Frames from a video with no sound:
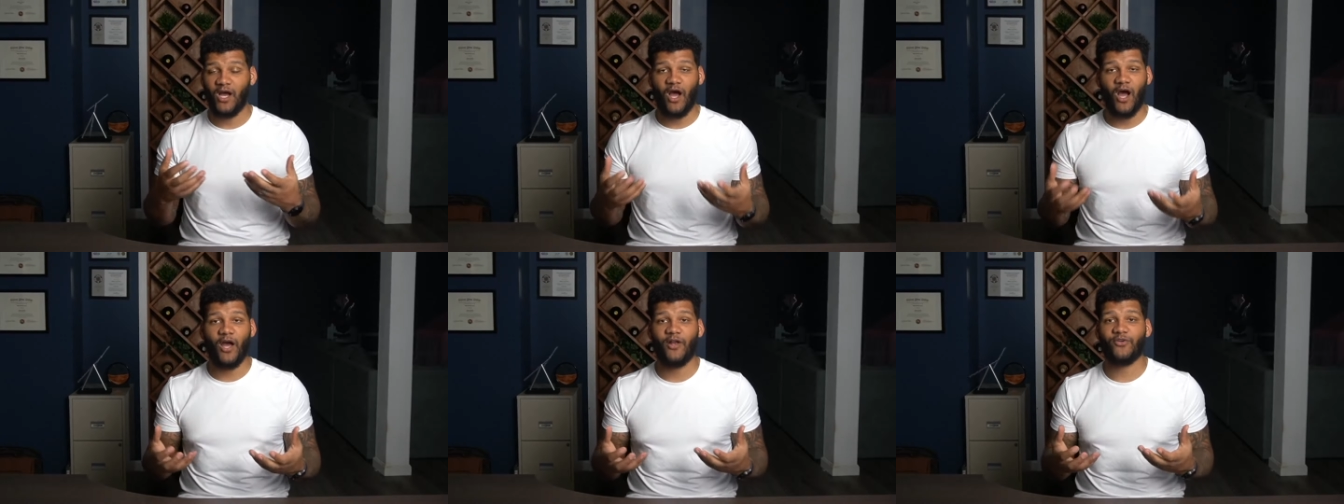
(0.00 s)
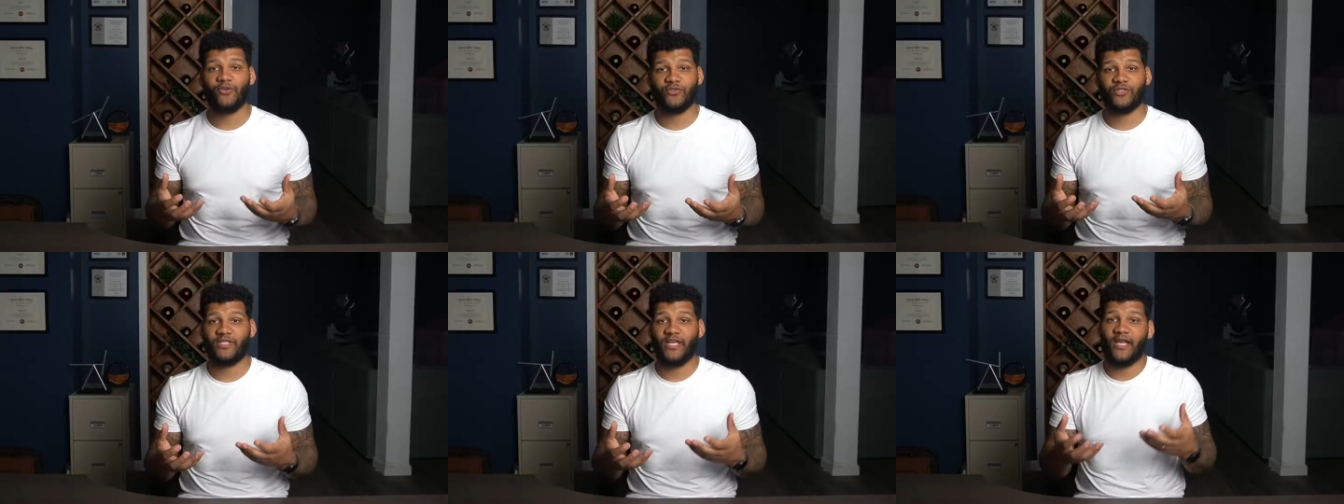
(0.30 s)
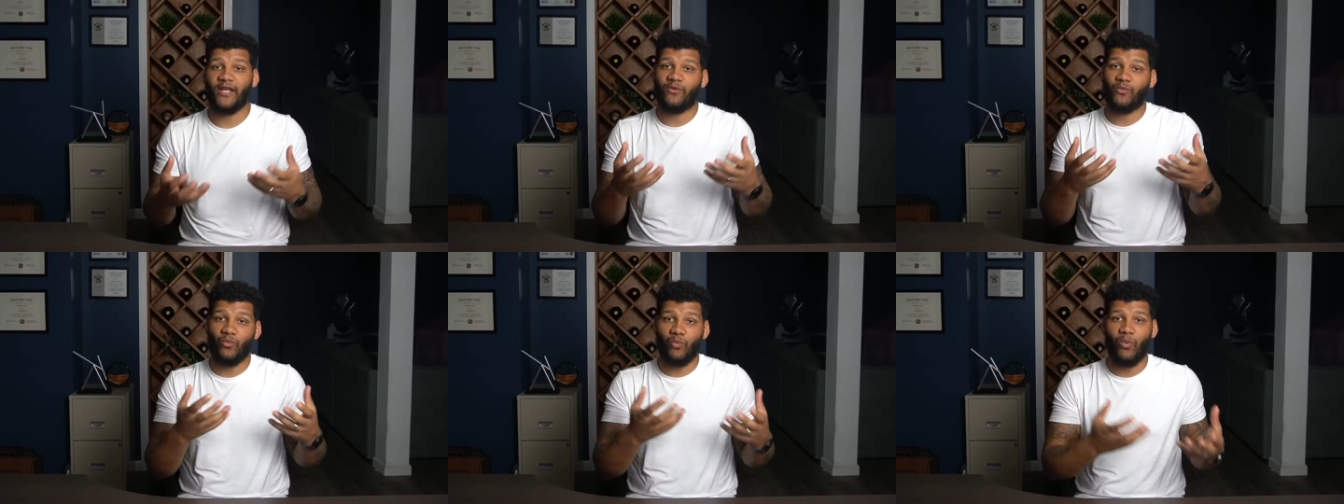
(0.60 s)

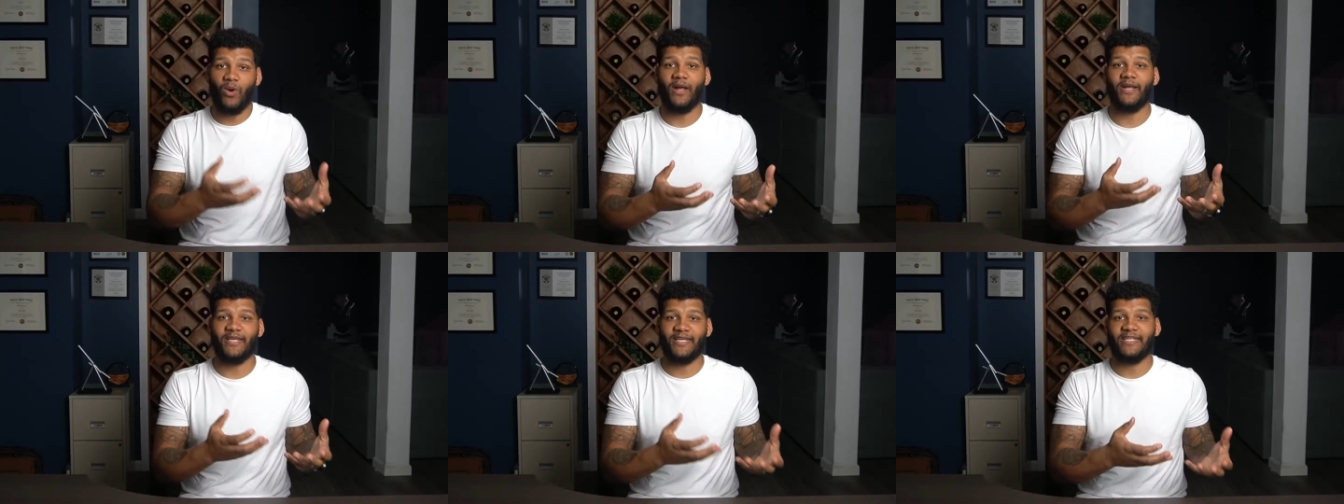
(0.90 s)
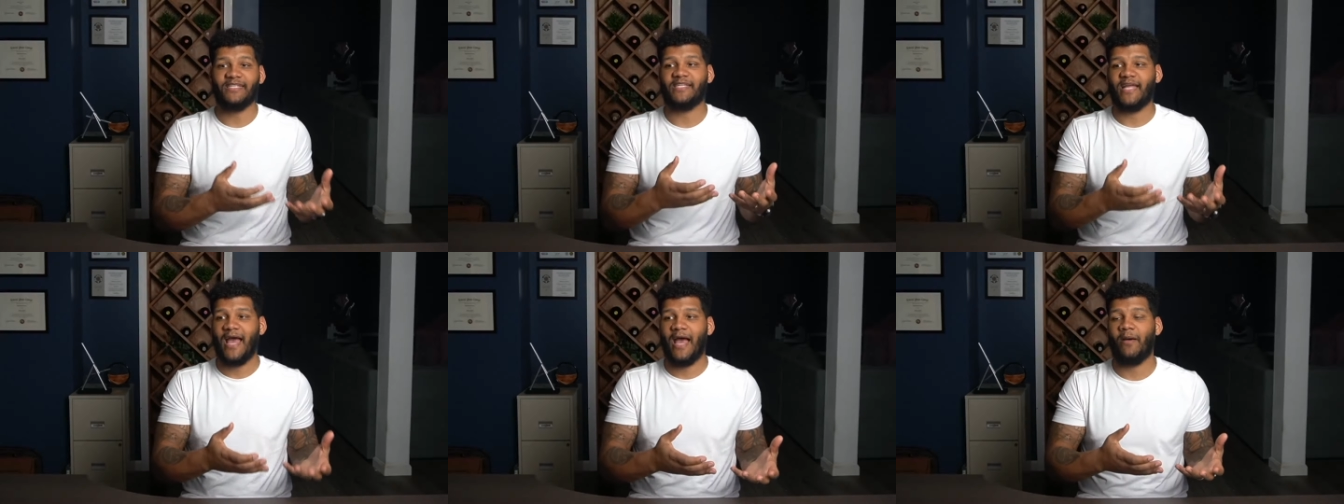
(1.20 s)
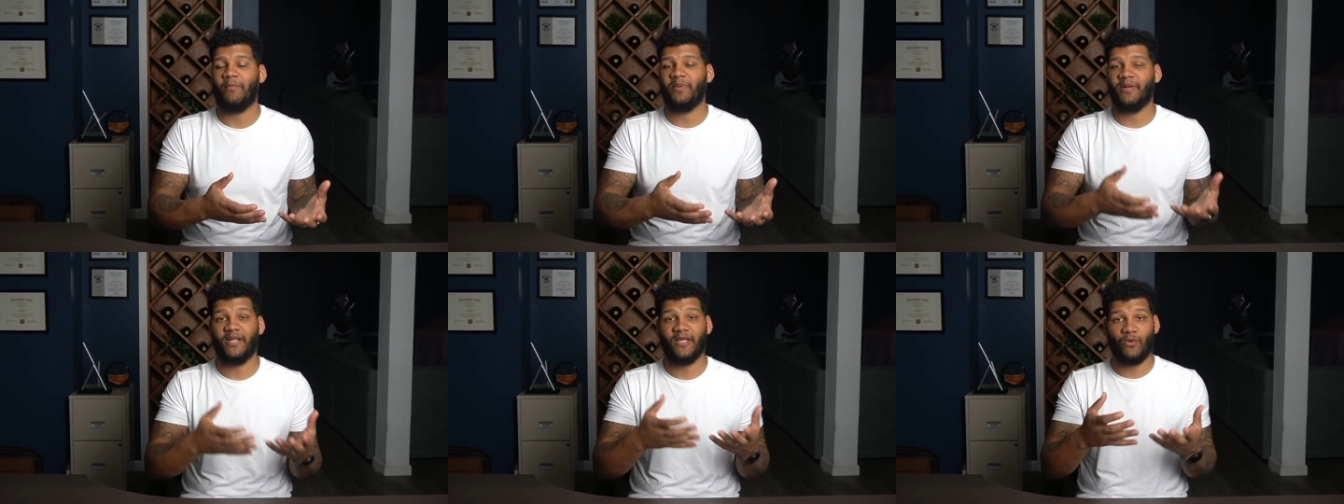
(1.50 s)
understand what is
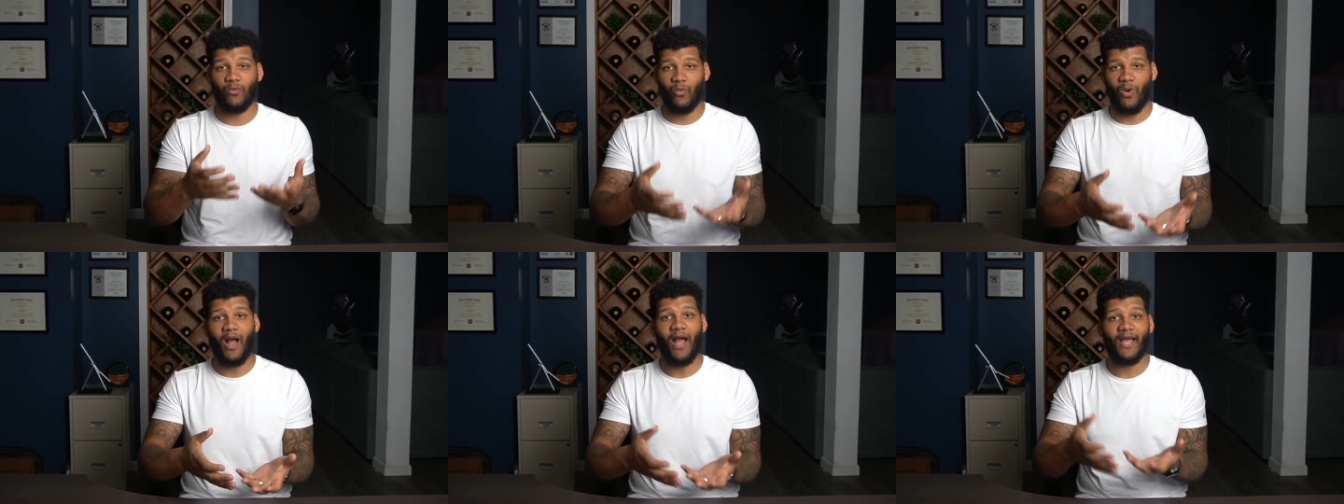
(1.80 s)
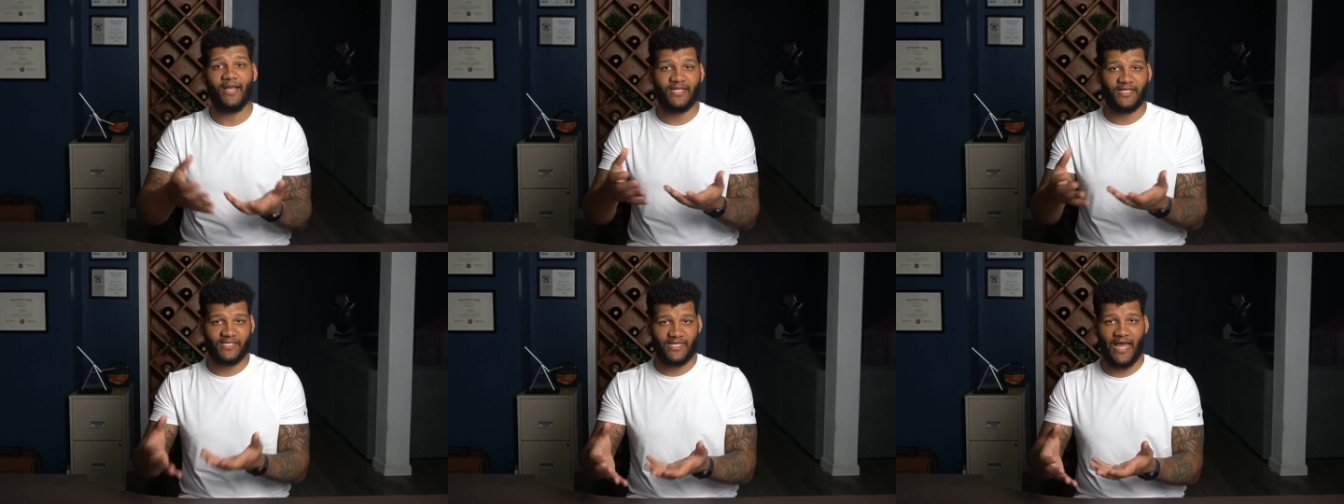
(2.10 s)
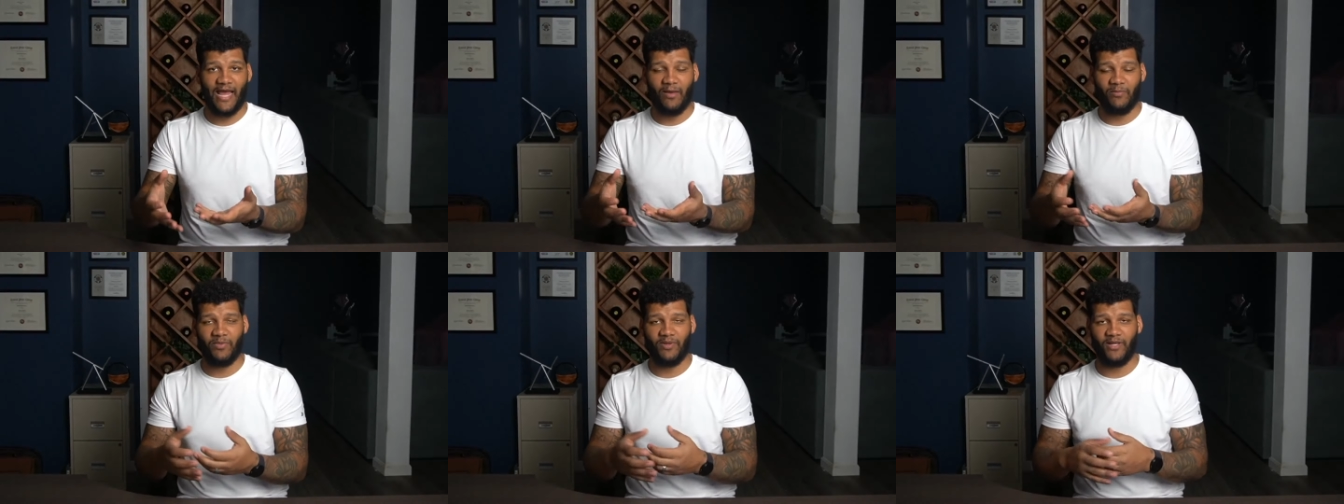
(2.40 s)
happening, why it's
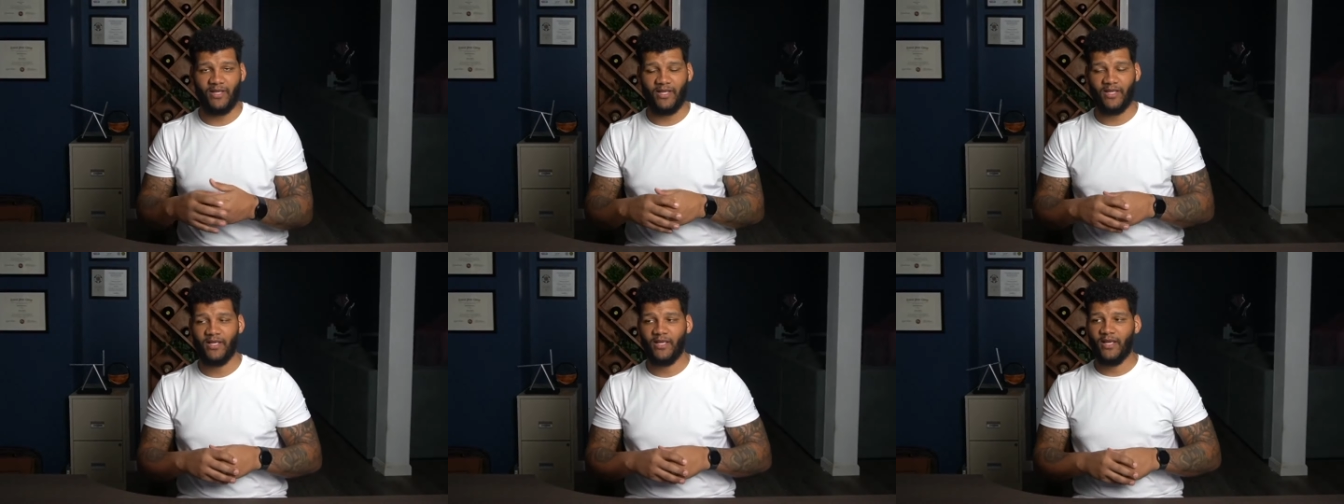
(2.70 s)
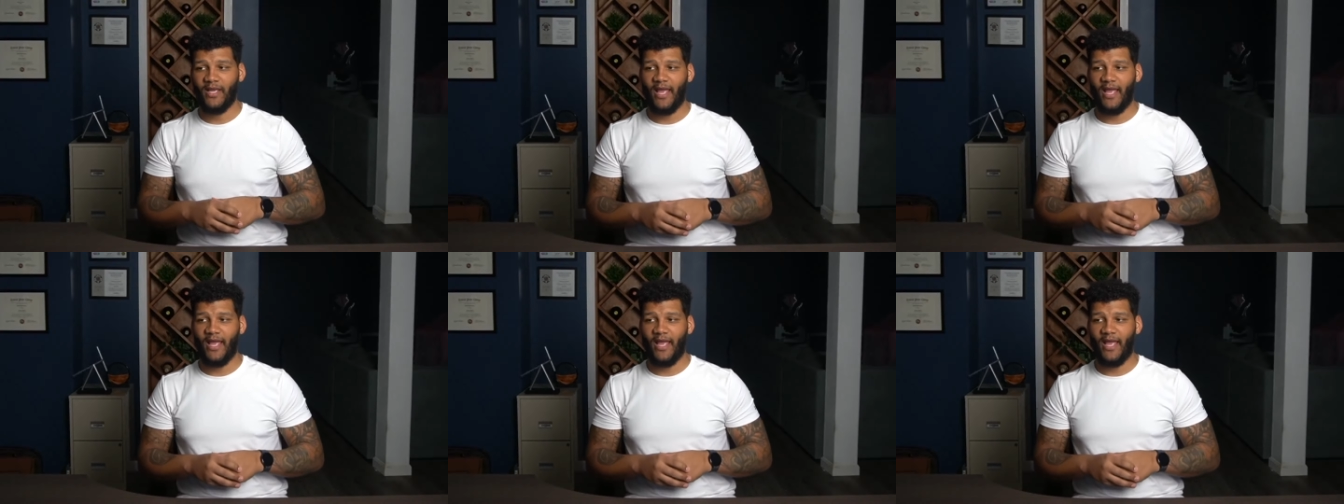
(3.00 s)
happening,